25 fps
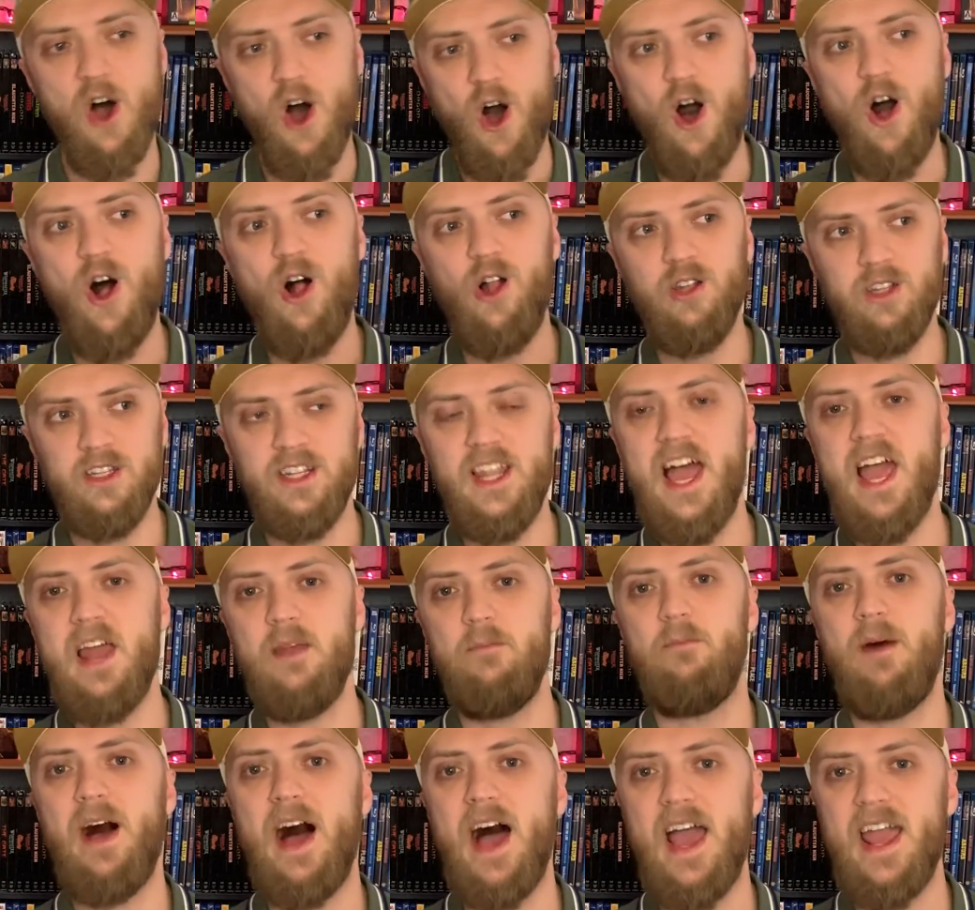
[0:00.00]
all
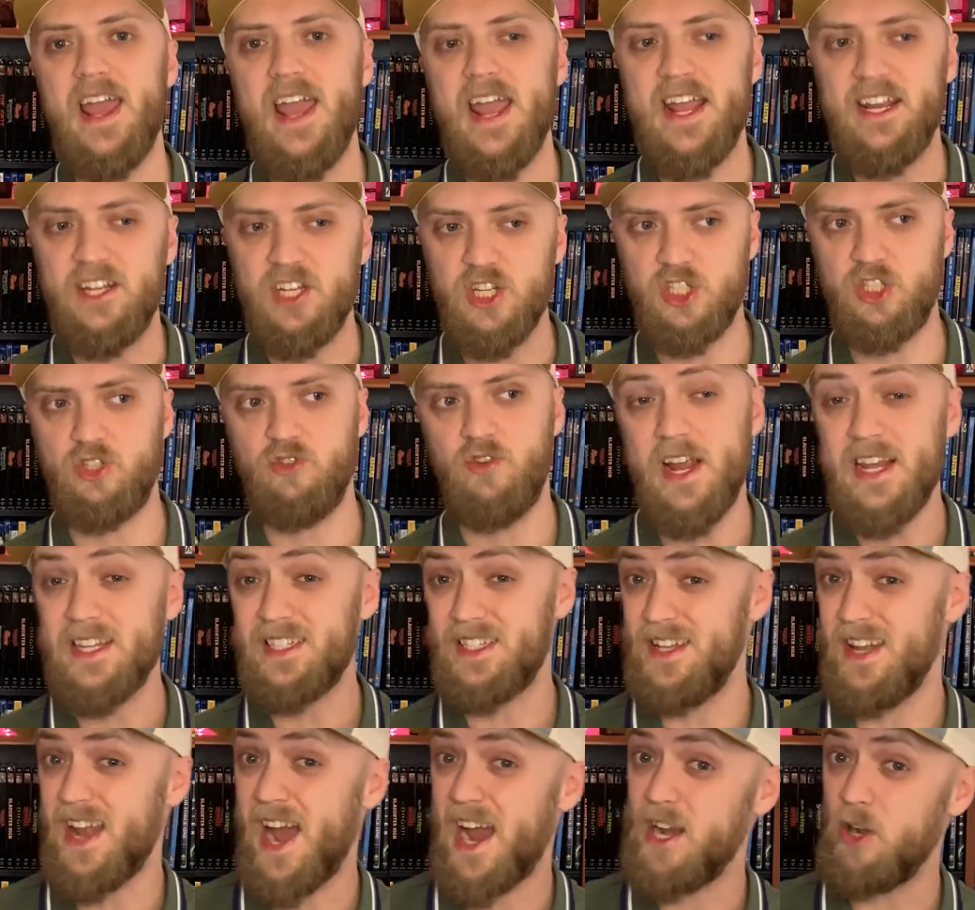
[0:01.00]
led by a
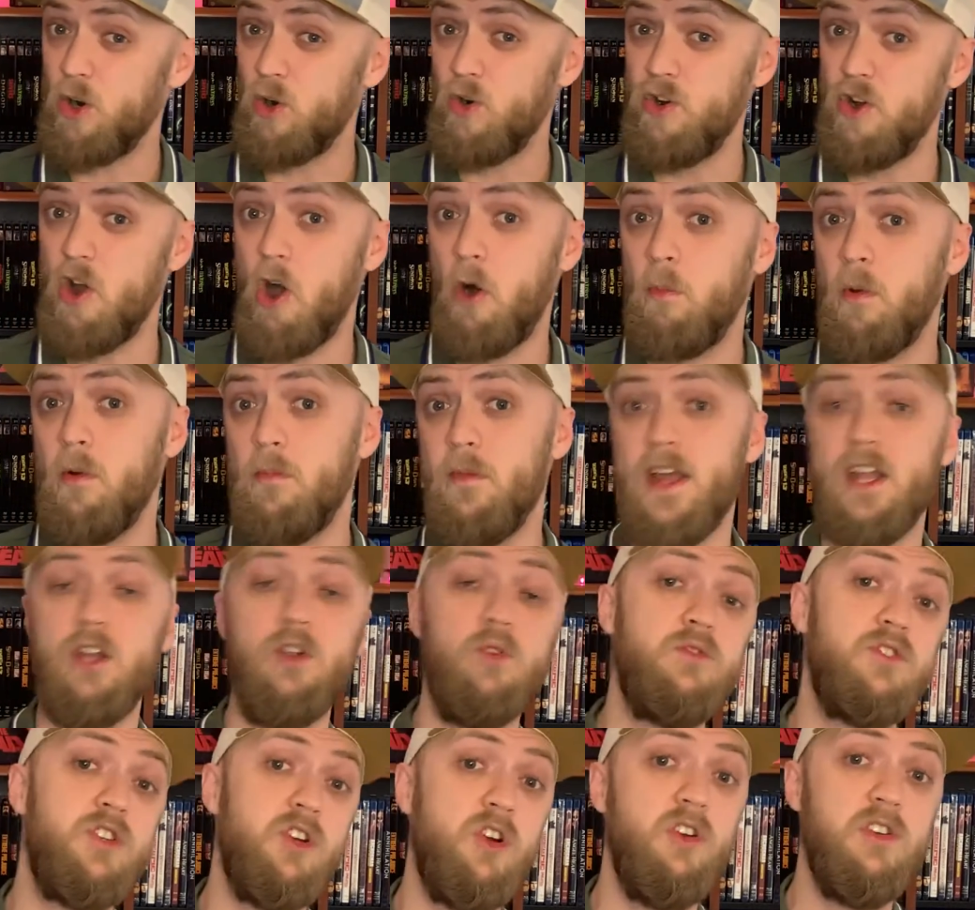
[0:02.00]
disgraced knight or nobleman
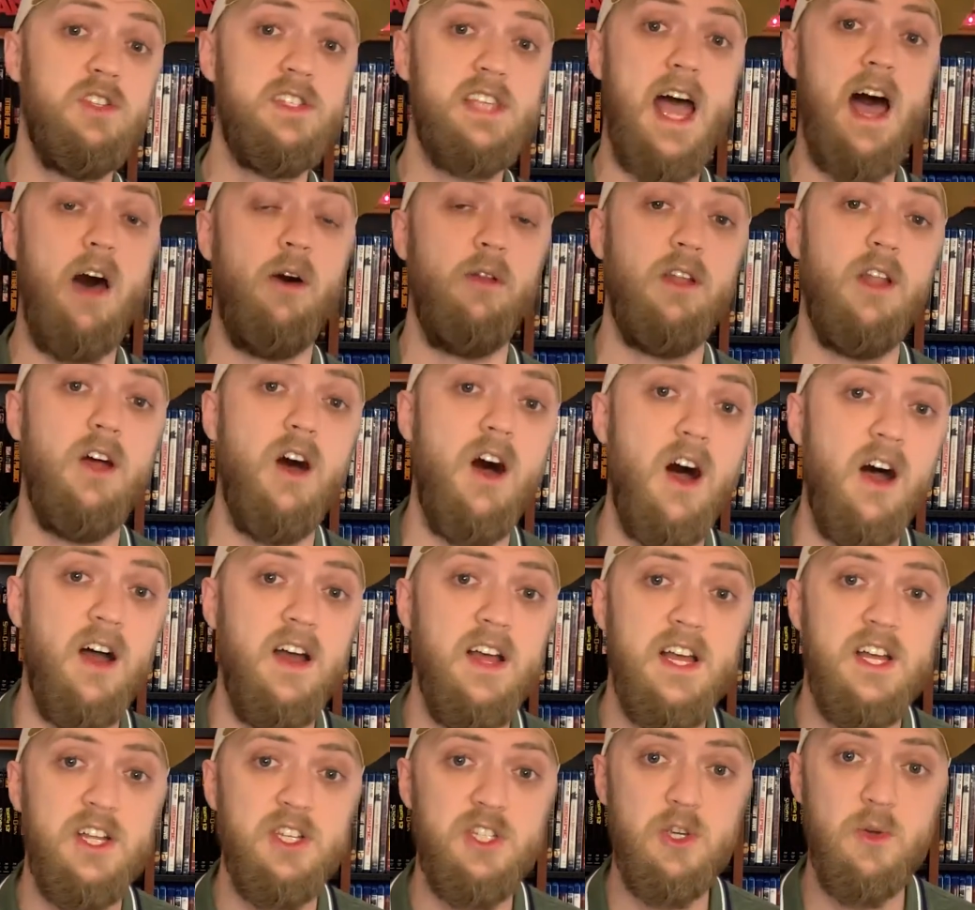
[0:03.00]
who turns outlaw
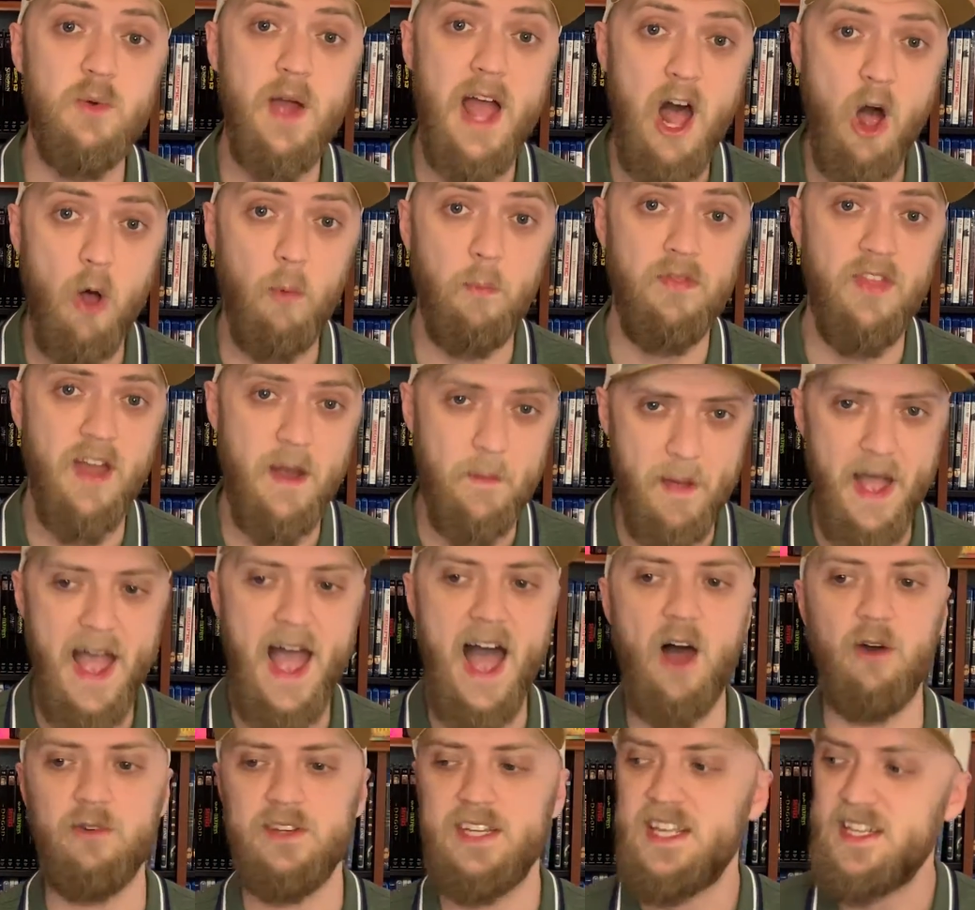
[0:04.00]
to help them
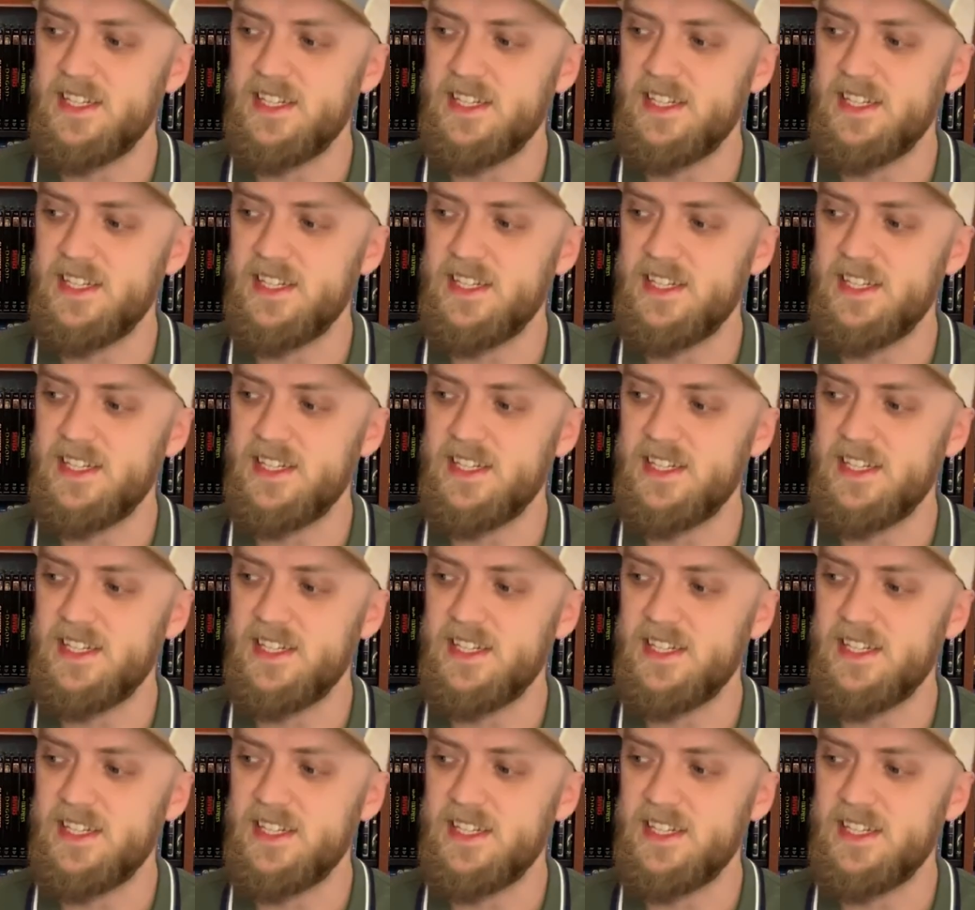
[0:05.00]
out.